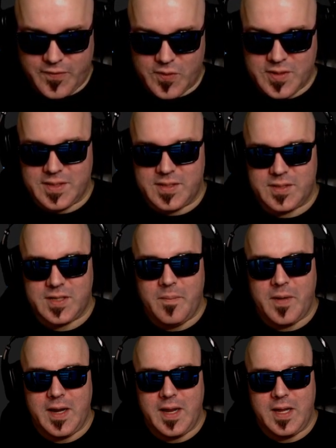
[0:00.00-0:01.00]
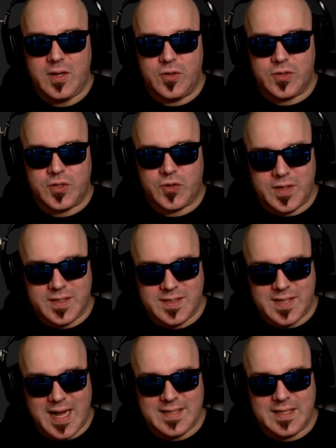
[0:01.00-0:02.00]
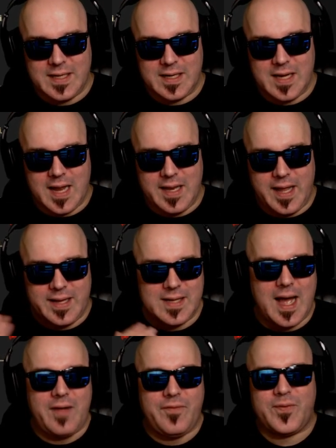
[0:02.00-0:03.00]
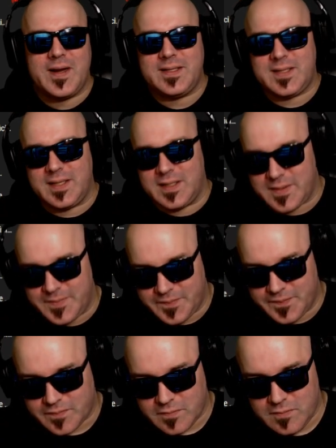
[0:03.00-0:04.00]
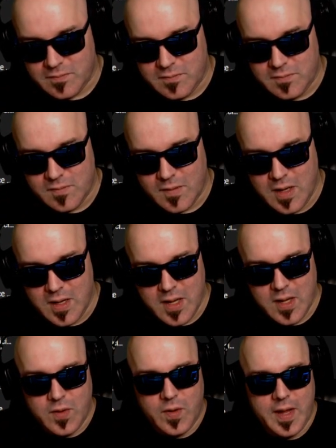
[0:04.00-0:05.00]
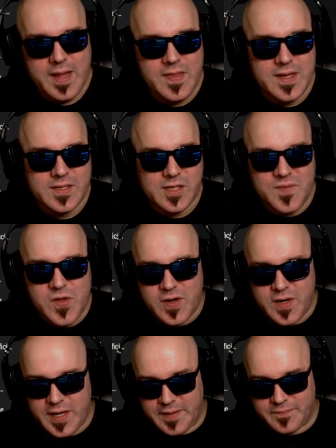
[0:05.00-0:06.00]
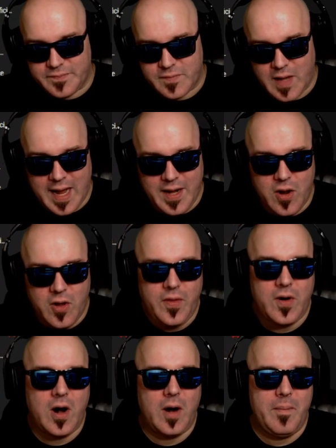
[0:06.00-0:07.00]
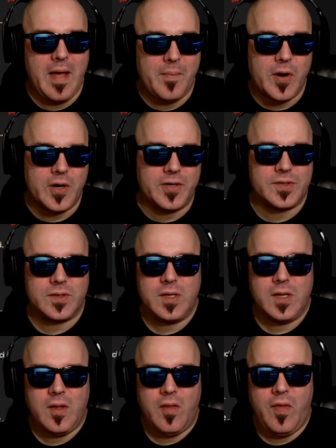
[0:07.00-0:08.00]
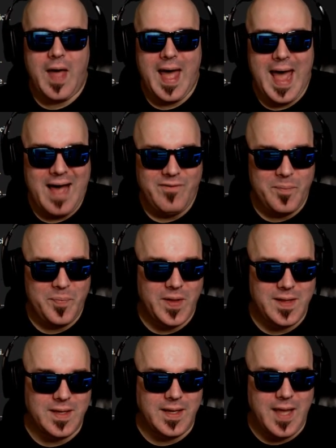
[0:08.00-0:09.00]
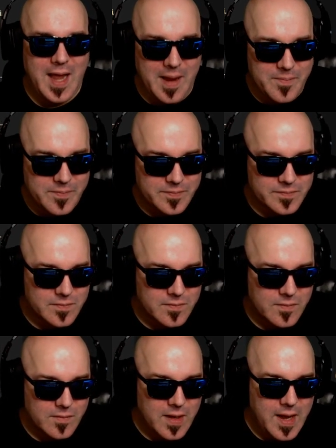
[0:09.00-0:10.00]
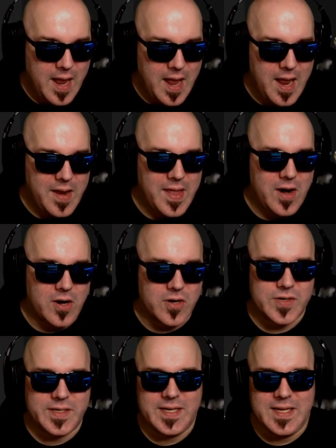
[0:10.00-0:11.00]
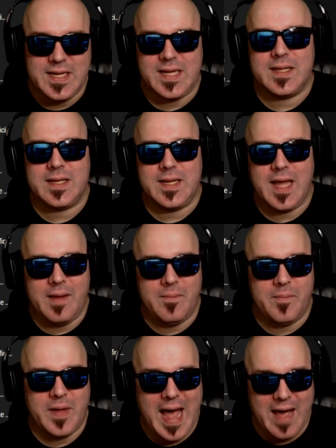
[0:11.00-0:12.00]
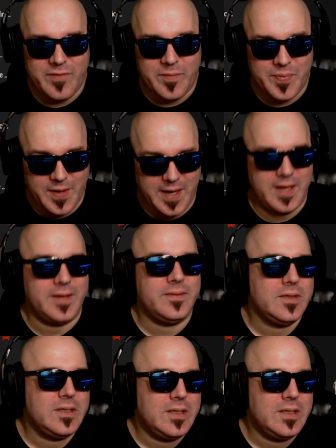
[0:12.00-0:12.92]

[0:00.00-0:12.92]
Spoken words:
versus somebody who's criticizing and not like, for instance, in this community, I know there are members that haven't played the game and that are critiquing the game but haven't played it.